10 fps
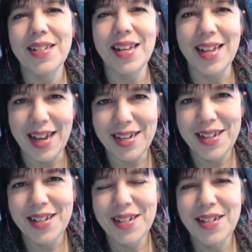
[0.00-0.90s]
to get
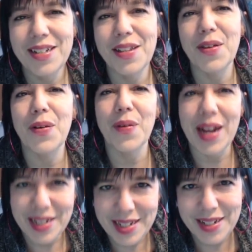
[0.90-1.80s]
to the
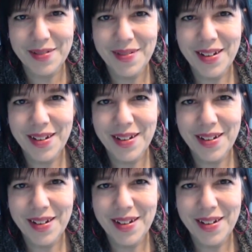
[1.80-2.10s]
great.